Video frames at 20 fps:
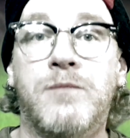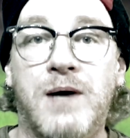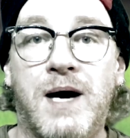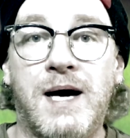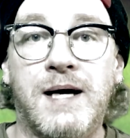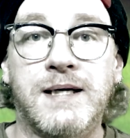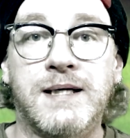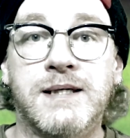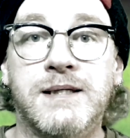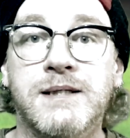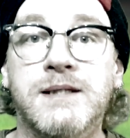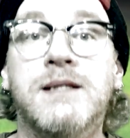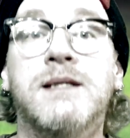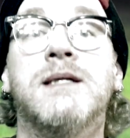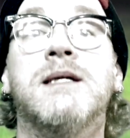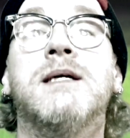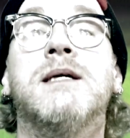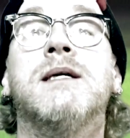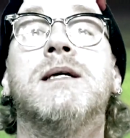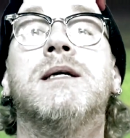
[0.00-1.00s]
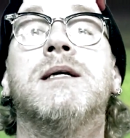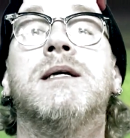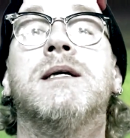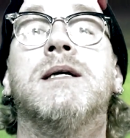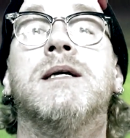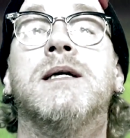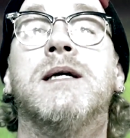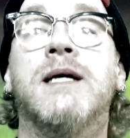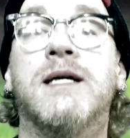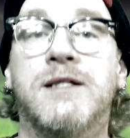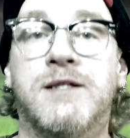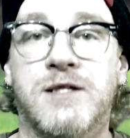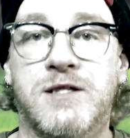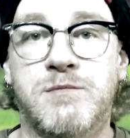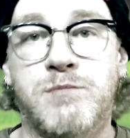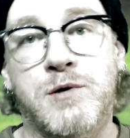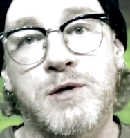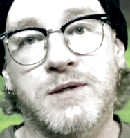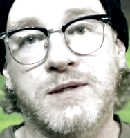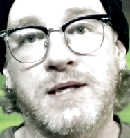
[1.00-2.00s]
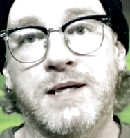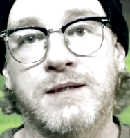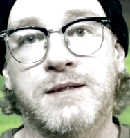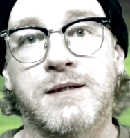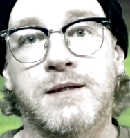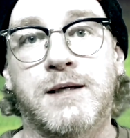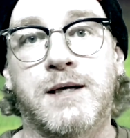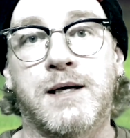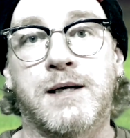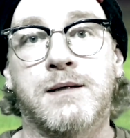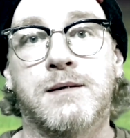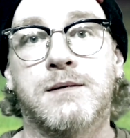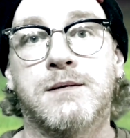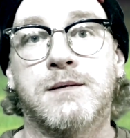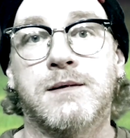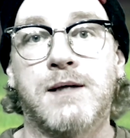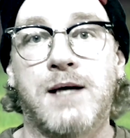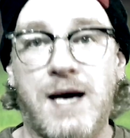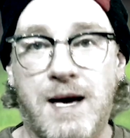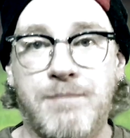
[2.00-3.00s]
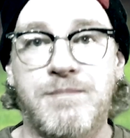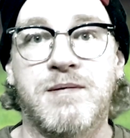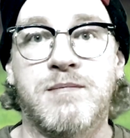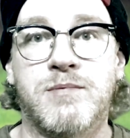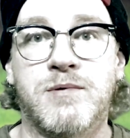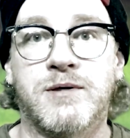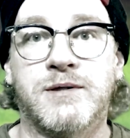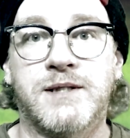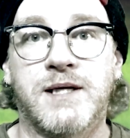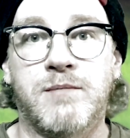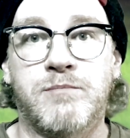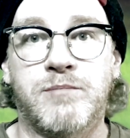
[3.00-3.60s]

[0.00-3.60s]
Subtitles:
Ryan. It's his birthday today. Happy birthday,